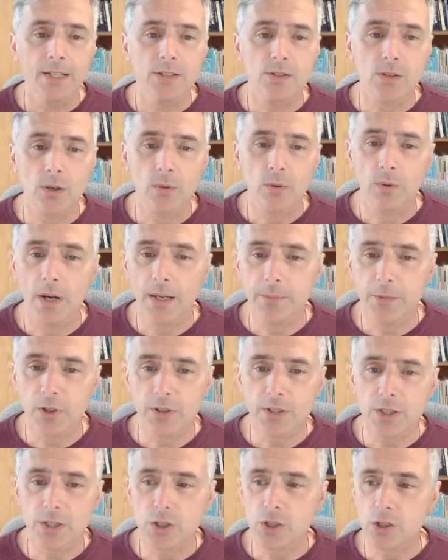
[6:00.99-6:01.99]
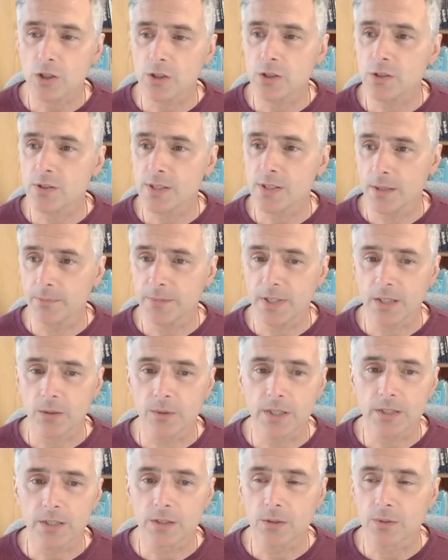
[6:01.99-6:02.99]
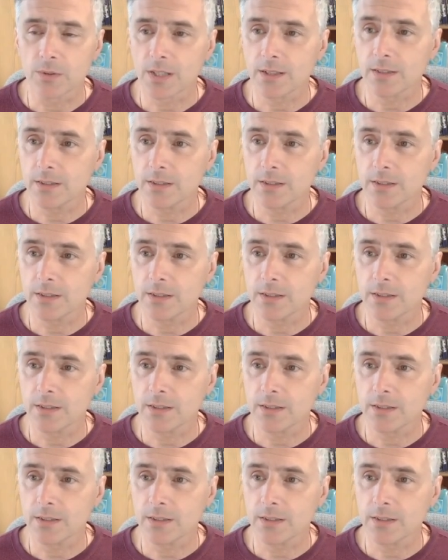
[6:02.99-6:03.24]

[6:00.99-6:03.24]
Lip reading: So I'm going to show you something we can do with